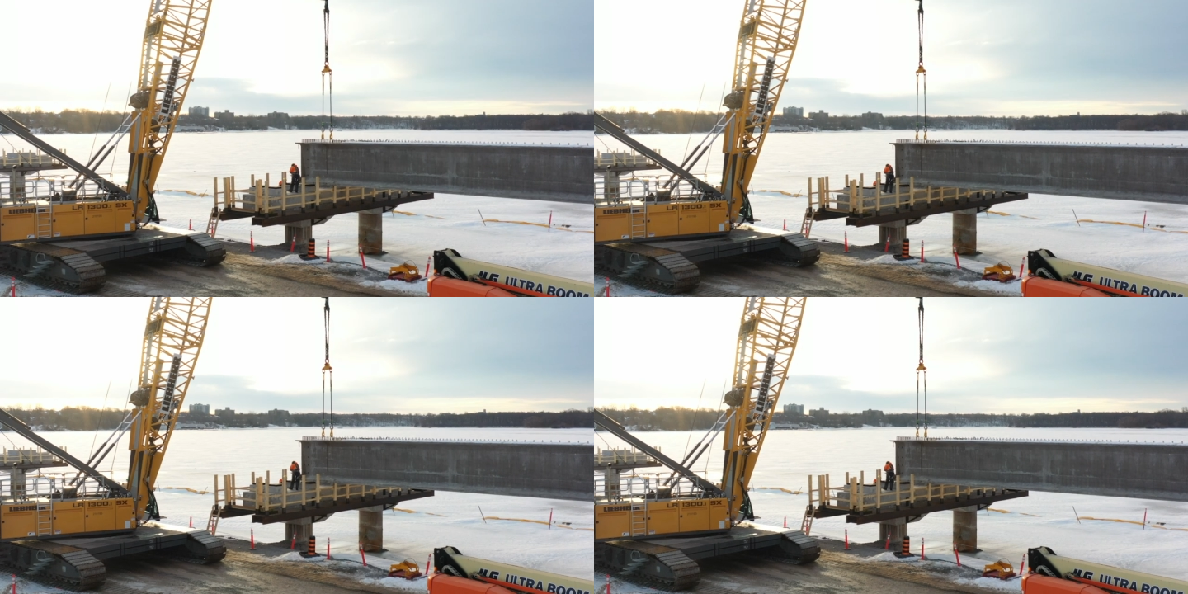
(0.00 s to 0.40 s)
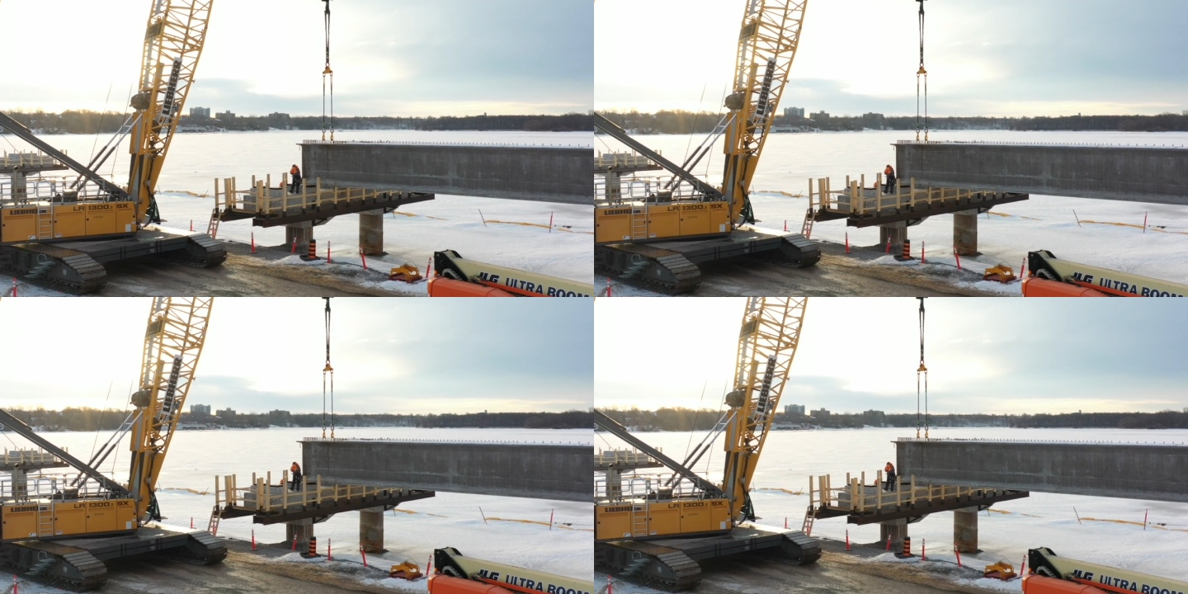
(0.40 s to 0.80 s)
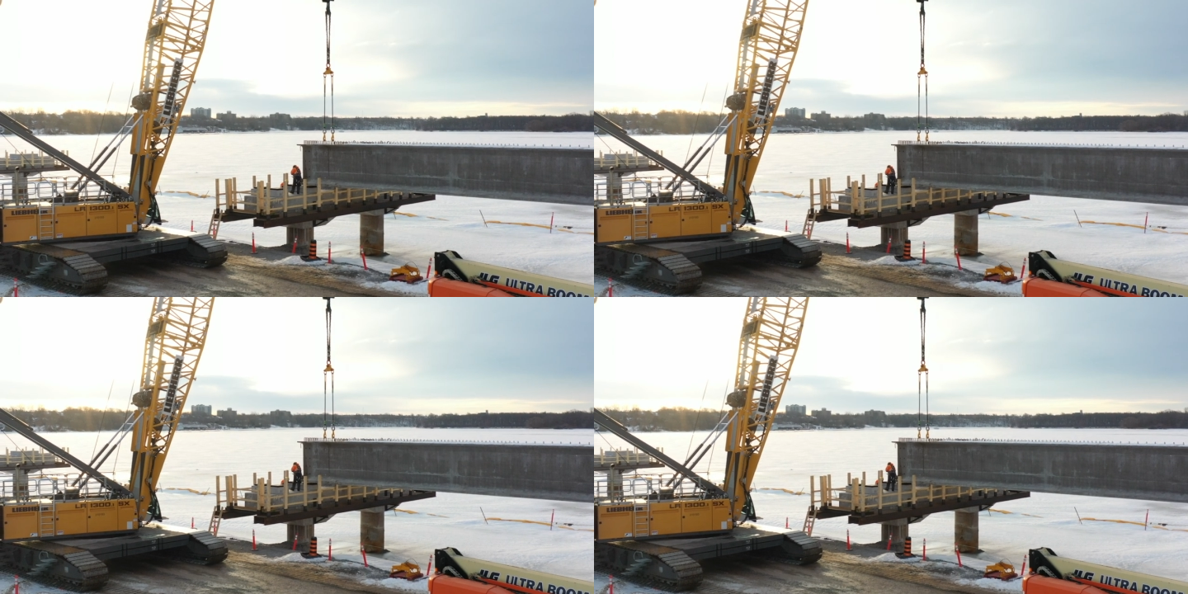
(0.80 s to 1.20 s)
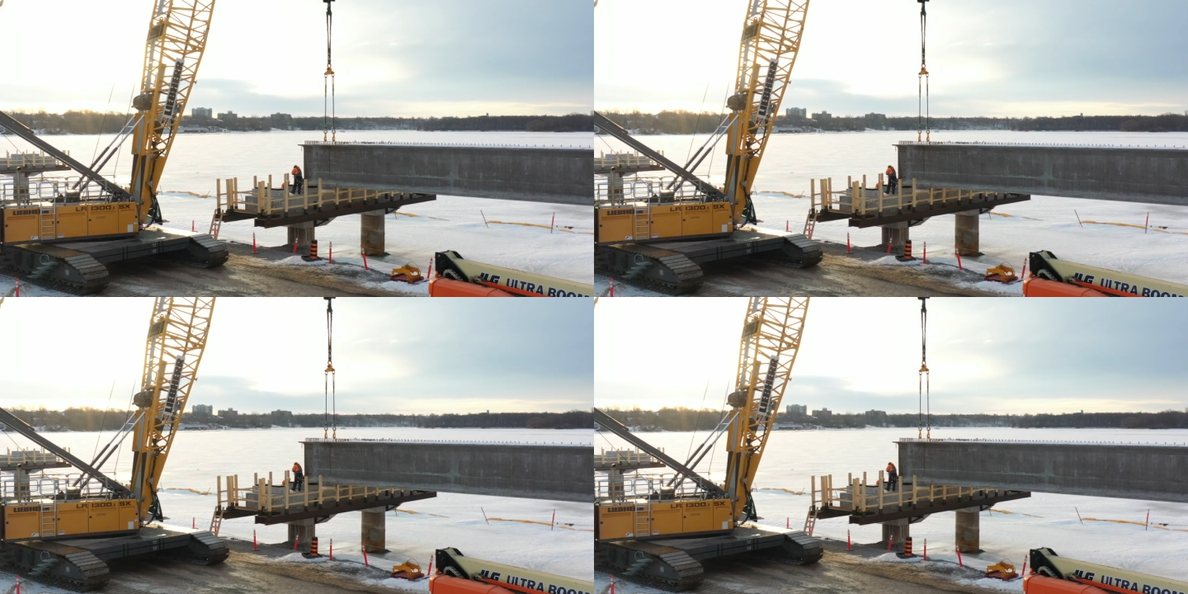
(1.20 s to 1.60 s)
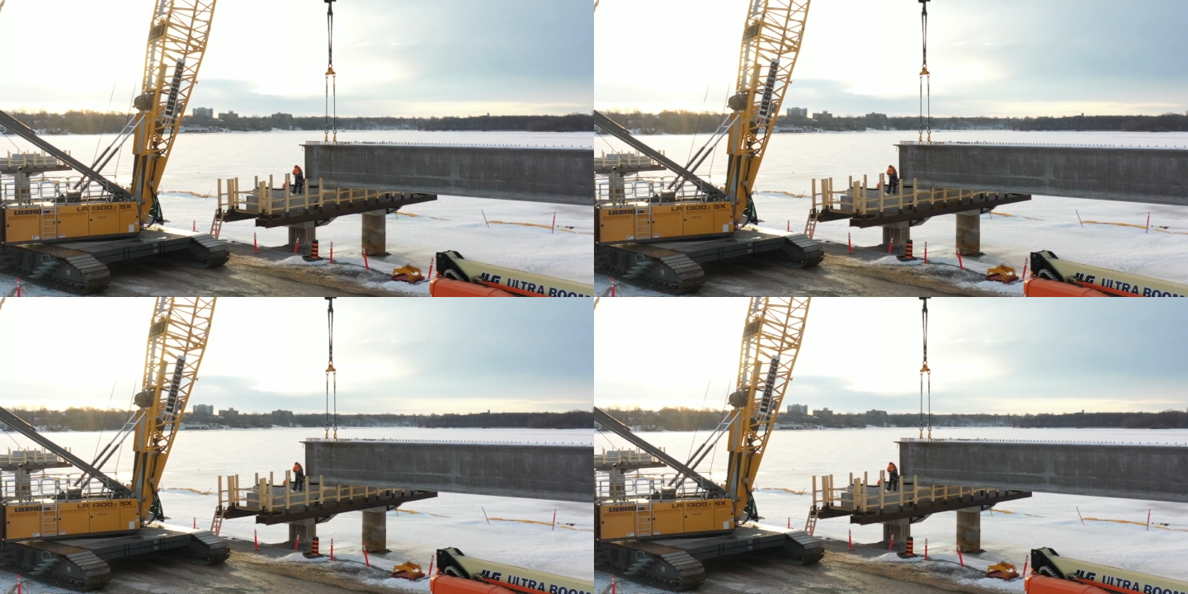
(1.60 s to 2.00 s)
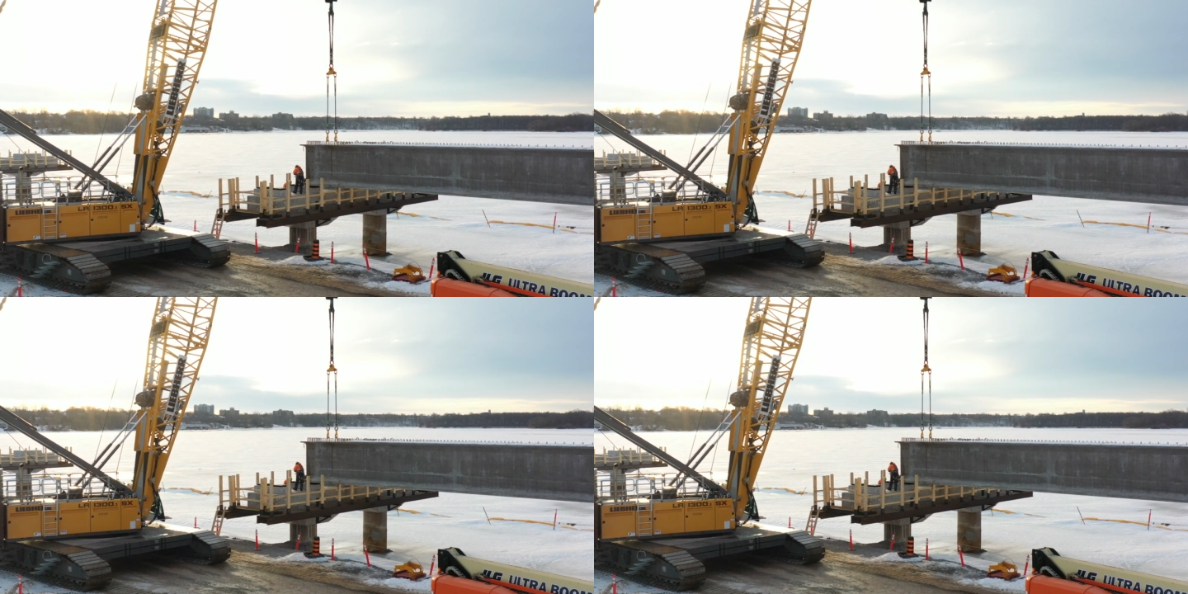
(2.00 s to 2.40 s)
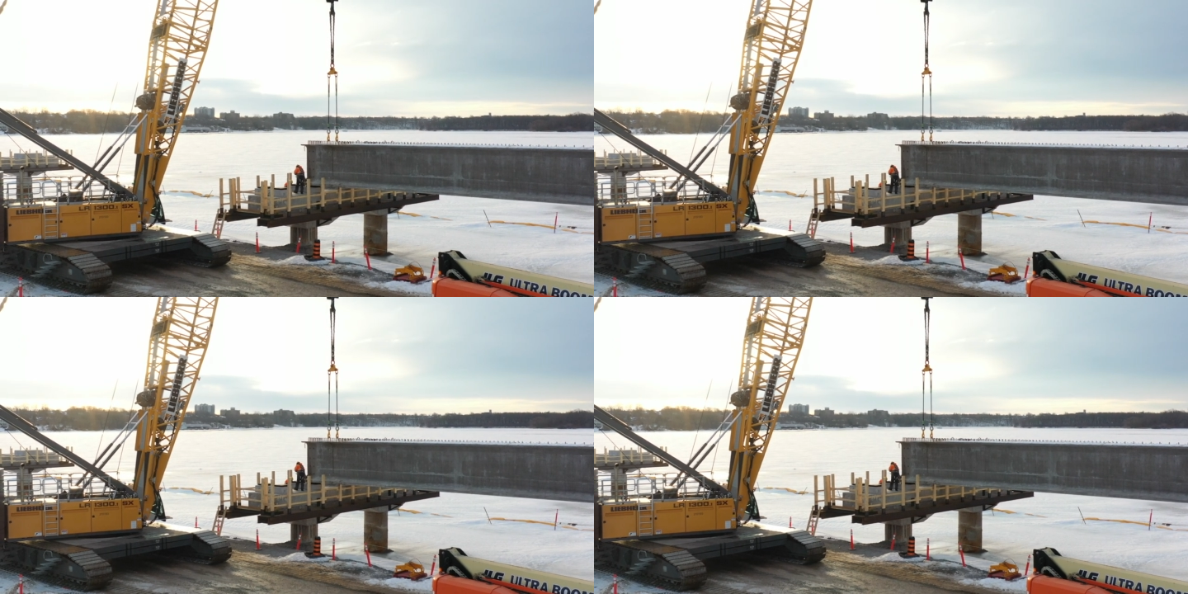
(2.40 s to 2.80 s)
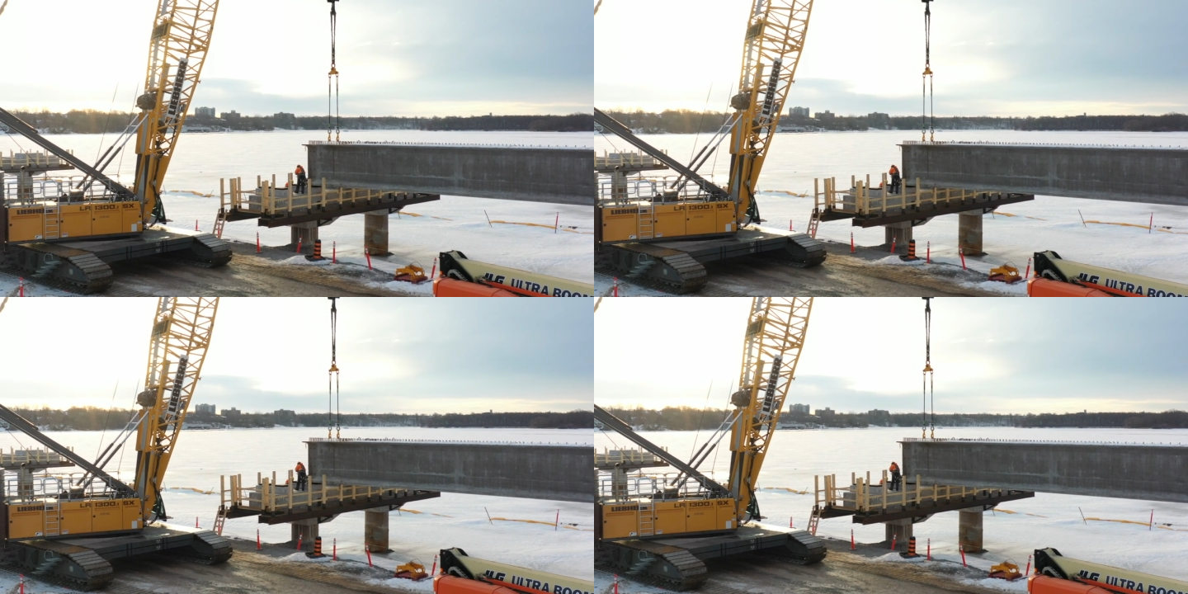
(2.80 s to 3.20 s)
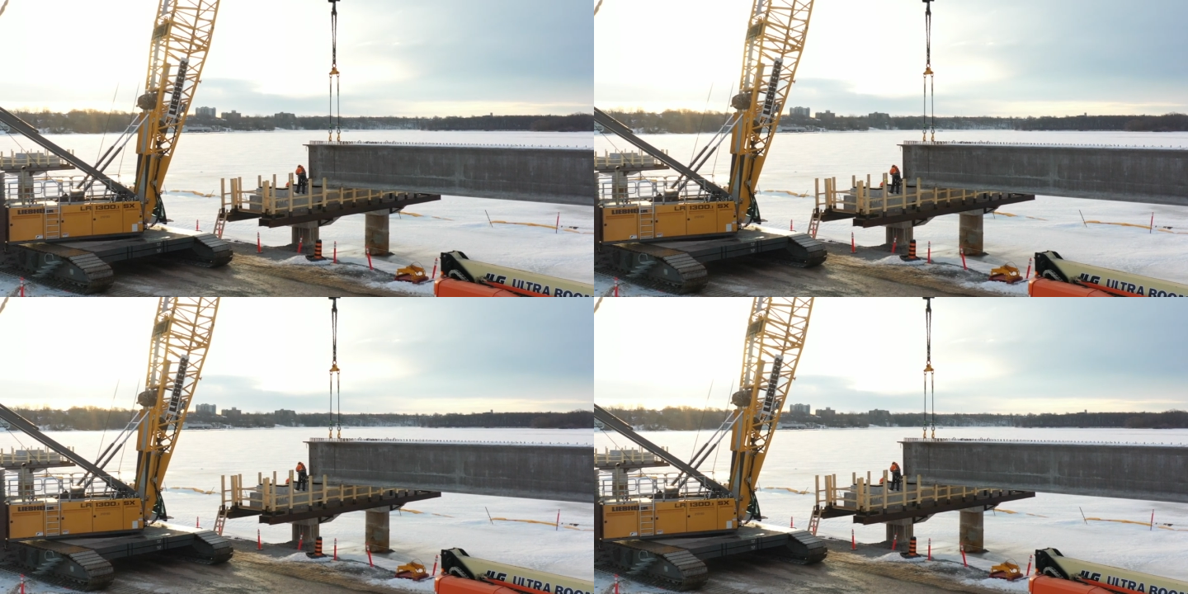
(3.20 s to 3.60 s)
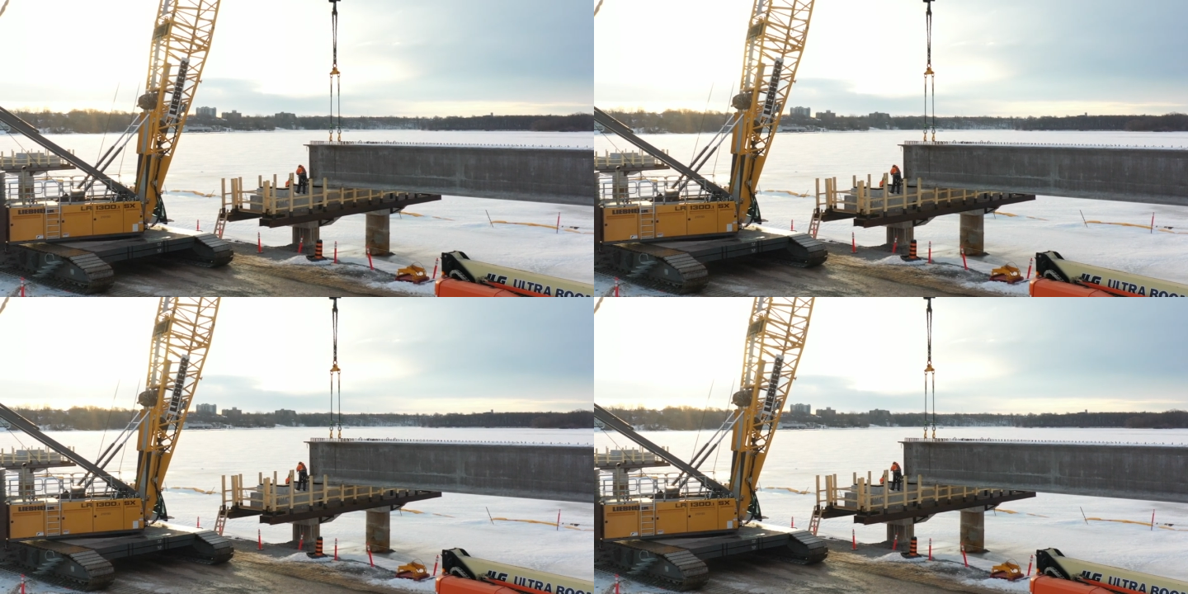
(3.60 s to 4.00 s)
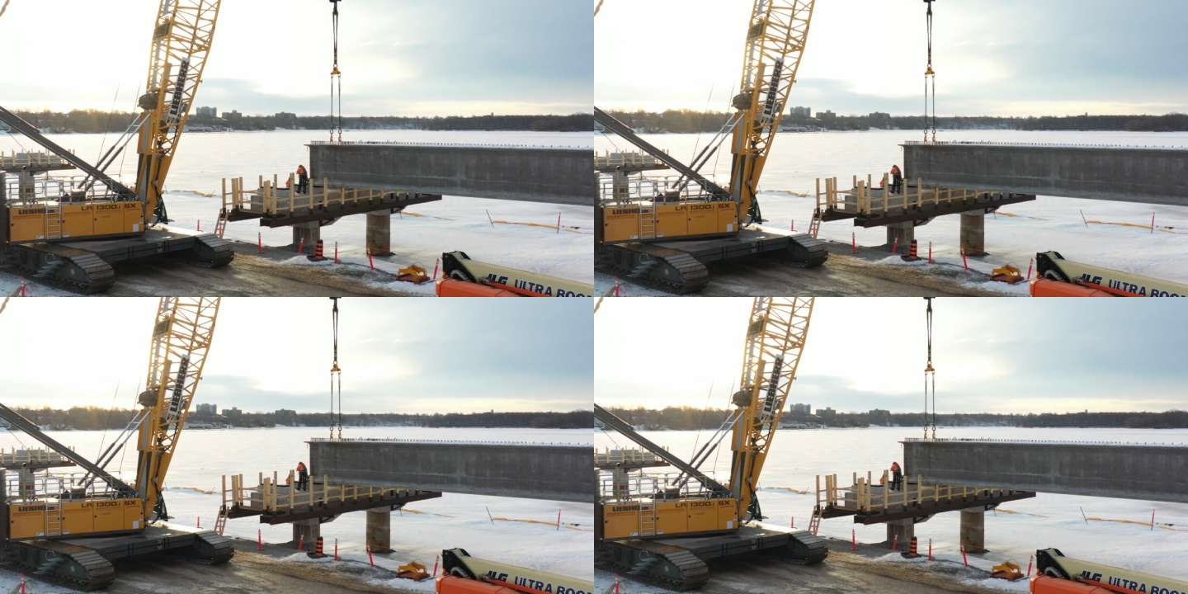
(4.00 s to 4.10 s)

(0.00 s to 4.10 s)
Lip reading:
(no speaker visible)